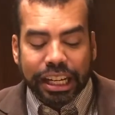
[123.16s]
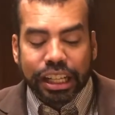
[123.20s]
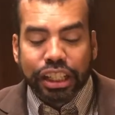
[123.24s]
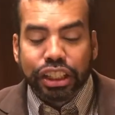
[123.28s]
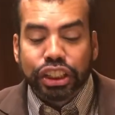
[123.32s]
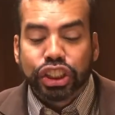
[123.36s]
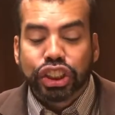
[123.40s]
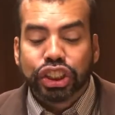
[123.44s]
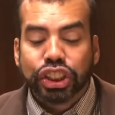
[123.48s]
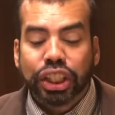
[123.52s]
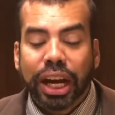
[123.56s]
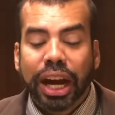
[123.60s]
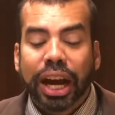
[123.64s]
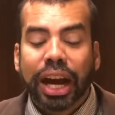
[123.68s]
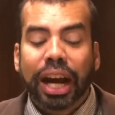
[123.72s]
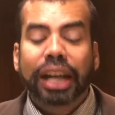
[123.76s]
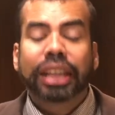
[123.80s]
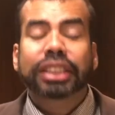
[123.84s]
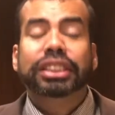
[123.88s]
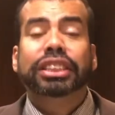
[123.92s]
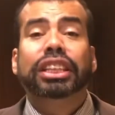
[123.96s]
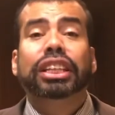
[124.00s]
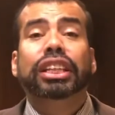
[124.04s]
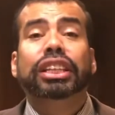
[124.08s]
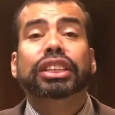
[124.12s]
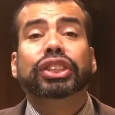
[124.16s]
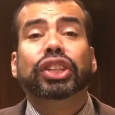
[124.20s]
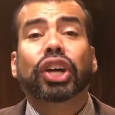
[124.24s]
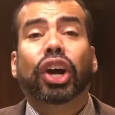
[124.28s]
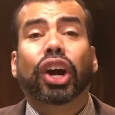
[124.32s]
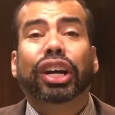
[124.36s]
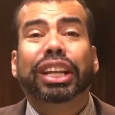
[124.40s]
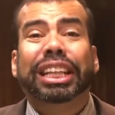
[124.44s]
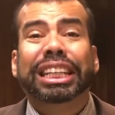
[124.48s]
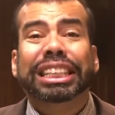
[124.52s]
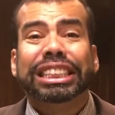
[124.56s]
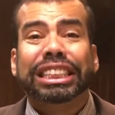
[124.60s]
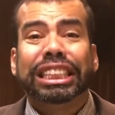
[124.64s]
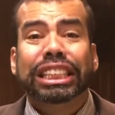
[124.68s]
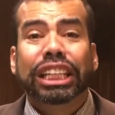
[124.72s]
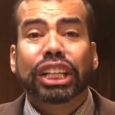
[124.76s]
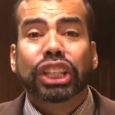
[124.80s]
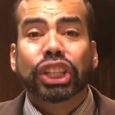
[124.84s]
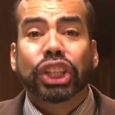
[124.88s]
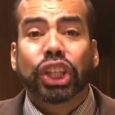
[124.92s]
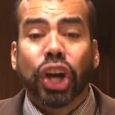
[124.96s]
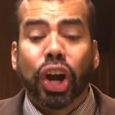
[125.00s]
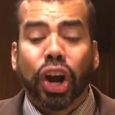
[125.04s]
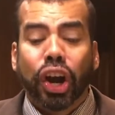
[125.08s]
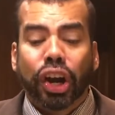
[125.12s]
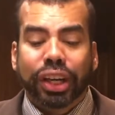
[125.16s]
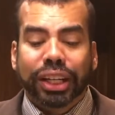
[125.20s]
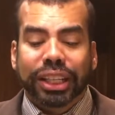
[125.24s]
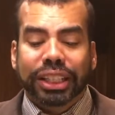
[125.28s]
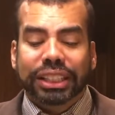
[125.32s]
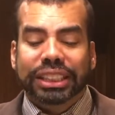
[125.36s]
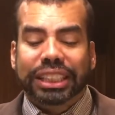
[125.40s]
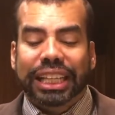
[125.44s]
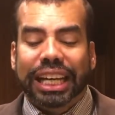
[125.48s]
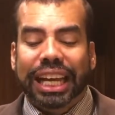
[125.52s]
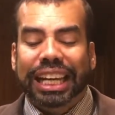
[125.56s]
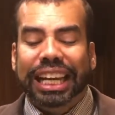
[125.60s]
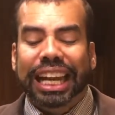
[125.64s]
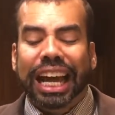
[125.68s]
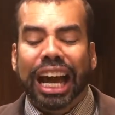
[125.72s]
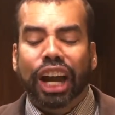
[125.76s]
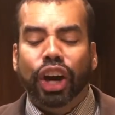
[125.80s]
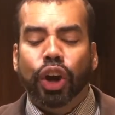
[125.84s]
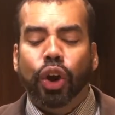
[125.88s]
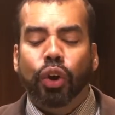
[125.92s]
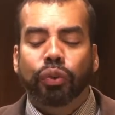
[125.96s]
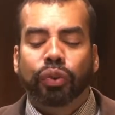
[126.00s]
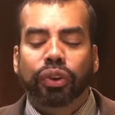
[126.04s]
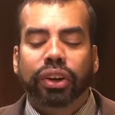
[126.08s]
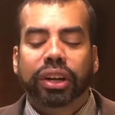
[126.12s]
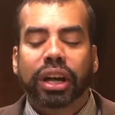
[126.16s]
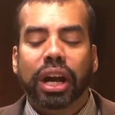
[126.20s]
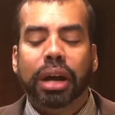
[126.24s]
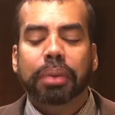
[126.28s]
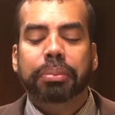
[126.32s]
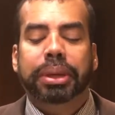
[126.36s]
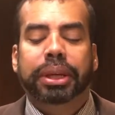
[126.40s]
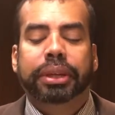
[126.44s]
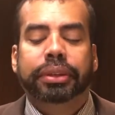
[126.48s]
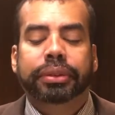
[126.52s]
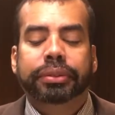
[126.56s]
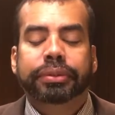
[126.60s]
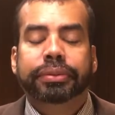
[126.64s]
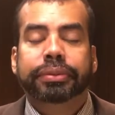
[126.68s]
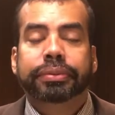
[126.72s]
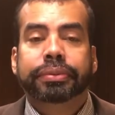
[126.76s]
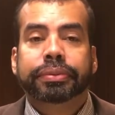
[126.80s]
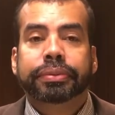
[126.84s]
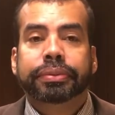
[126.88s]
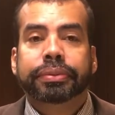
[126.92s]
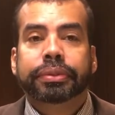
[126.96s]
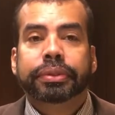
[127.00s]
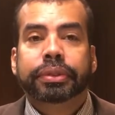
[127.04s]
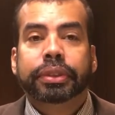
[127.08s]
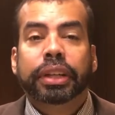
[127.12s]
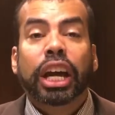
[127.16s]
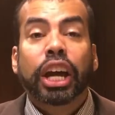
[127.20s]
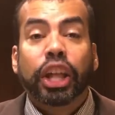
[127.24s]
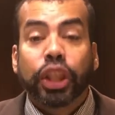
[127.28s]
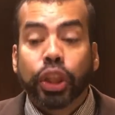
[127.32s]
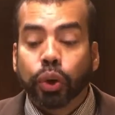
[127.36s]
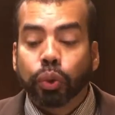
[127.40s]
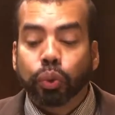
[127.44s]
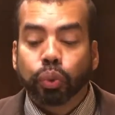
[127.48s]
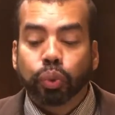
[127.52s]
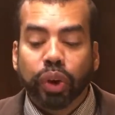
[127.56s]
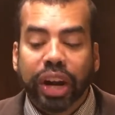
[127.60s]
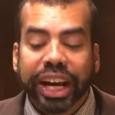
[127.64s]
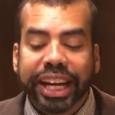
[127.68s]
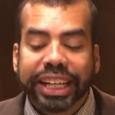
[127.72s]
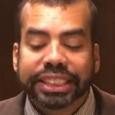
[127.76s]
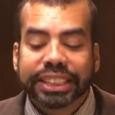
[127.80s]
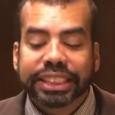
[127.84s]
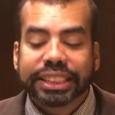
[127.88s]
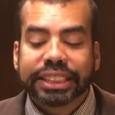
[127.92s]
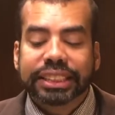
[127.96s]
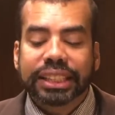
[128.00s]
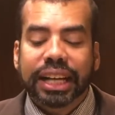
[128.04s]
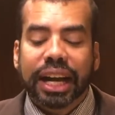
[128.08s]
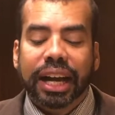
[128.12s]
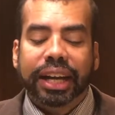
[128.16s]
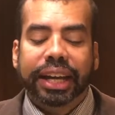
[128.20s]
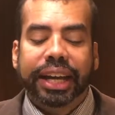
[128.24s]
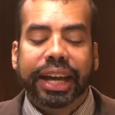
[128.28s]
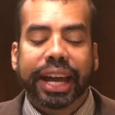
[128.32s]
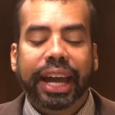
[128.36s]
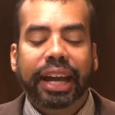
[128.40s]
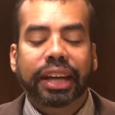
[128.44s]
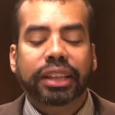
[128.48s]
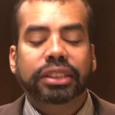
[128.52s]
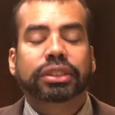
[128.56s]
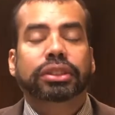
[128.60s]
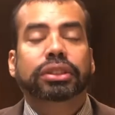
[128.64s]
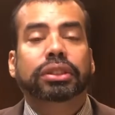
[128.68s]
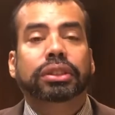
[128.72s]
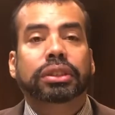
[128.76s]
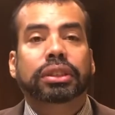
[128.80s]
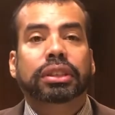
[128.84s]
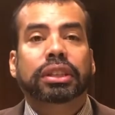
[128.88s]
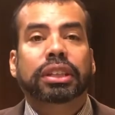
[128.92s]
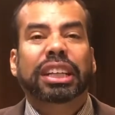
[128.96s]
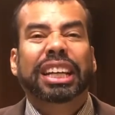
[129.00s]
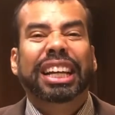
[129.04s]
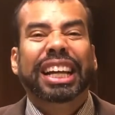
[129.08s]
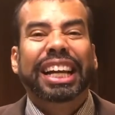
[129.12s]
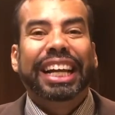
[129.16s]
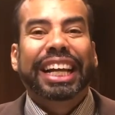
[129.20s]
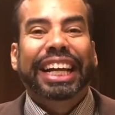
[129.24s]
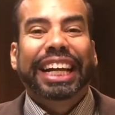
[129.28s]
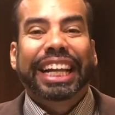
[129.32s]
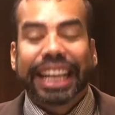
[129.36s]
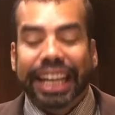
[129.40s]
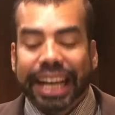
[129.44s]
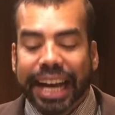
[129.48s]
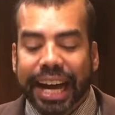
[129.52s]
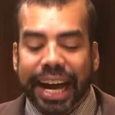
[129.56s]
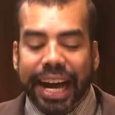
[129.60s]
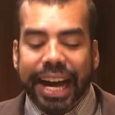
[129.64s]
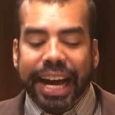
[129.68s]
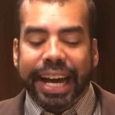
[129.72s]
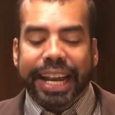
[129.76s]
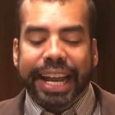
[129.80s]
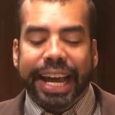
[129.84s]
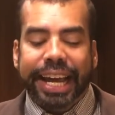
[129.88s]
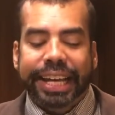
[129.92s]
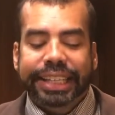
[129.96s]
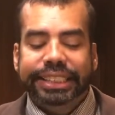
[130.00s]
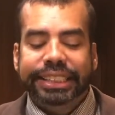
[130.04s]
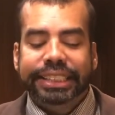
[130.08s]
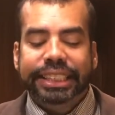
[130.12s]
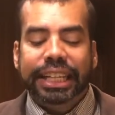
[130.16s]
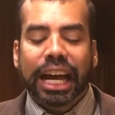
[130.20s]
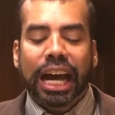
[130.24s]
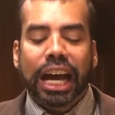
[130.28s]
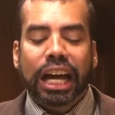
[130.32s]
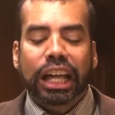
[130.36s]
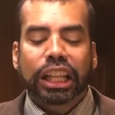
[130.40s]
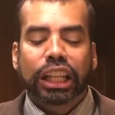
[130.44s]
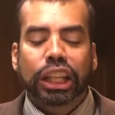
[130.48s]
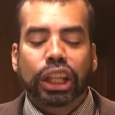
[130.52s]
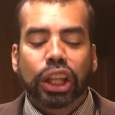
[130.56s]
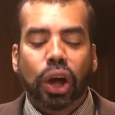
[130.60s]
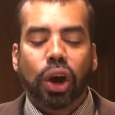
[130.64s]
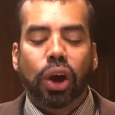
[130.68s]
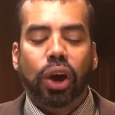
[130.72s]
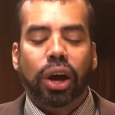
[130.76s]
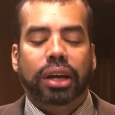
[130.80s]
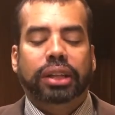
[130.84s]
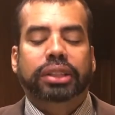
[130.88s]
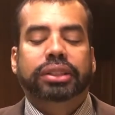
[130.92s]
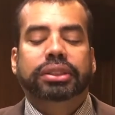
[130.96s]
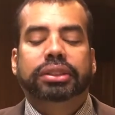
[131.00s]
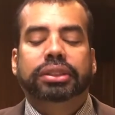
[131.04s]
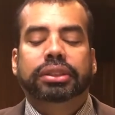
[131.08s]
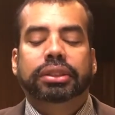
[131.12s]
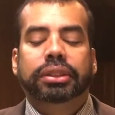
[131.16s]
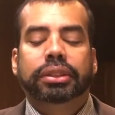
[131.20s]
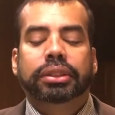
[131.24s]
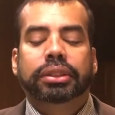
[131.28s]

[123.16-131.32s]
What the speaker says: shines in the darkness, and the darkness cannot overcome it. The race is not canceled. God has not lost.